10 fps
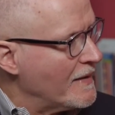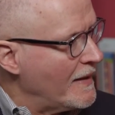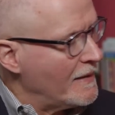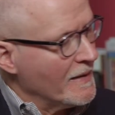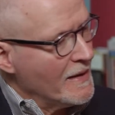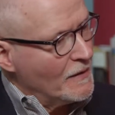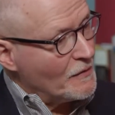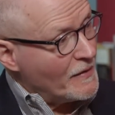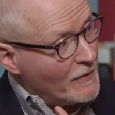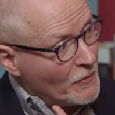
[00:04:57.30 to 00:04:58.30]
need
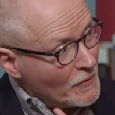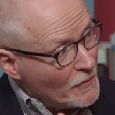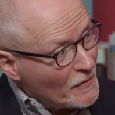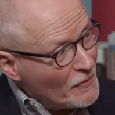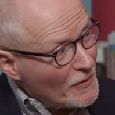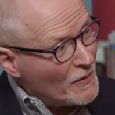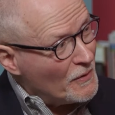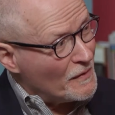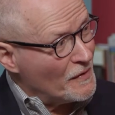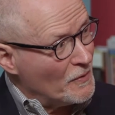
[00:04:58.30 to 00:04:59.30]
so that during those
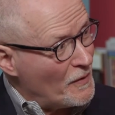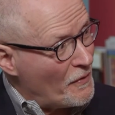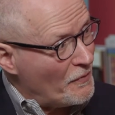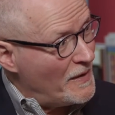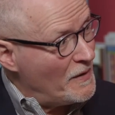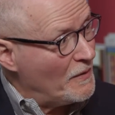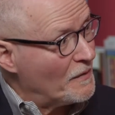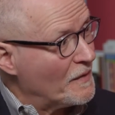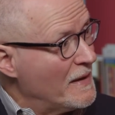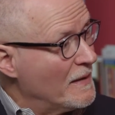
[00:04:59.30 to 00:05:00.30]
critical 0 to 3
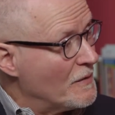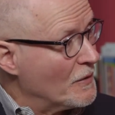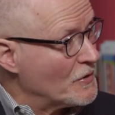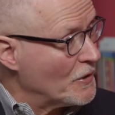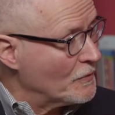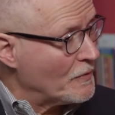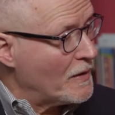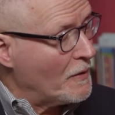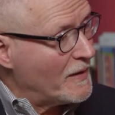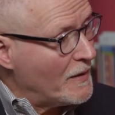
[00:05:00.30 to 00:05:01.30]
years, their children
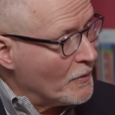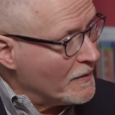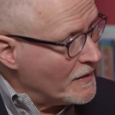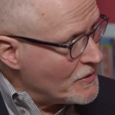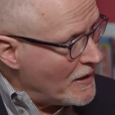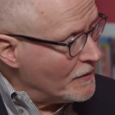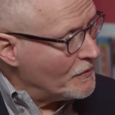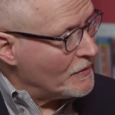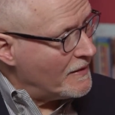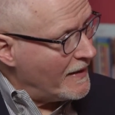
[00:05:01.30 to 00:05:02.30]
are in early
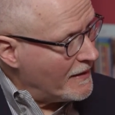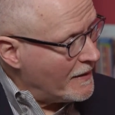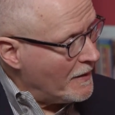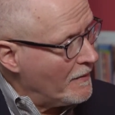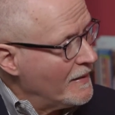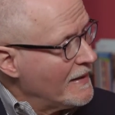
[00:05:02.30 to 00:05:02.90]
childhood daycare